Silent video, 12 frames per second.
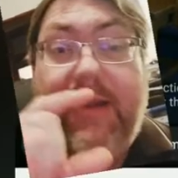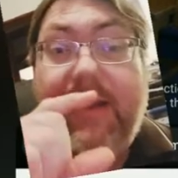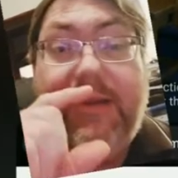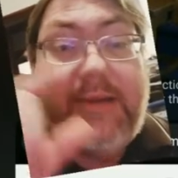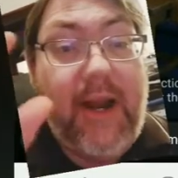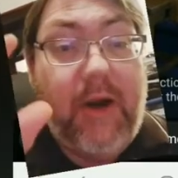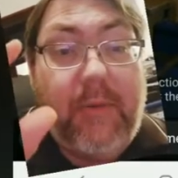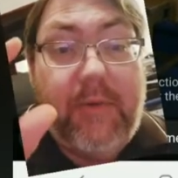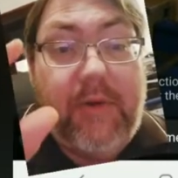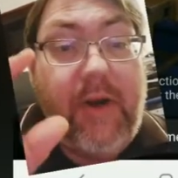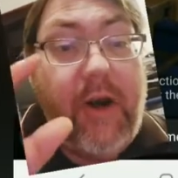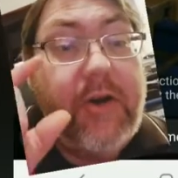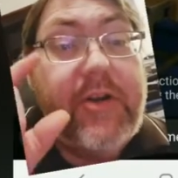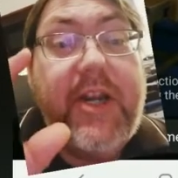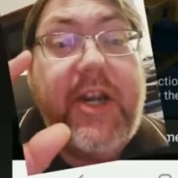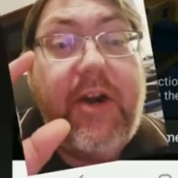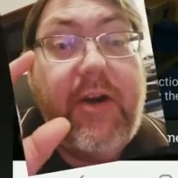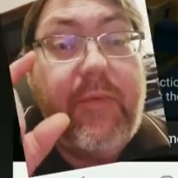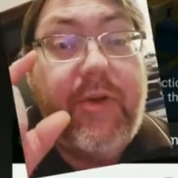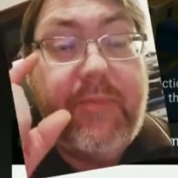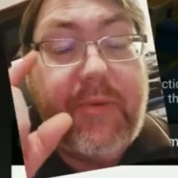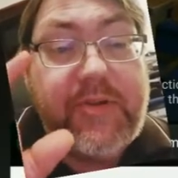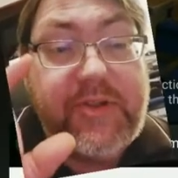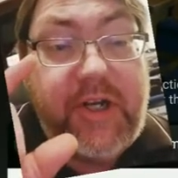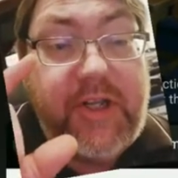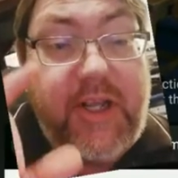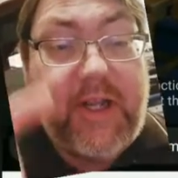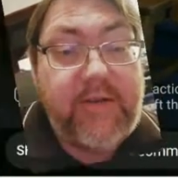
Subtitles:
Terrible. Hard to hear when you post it online.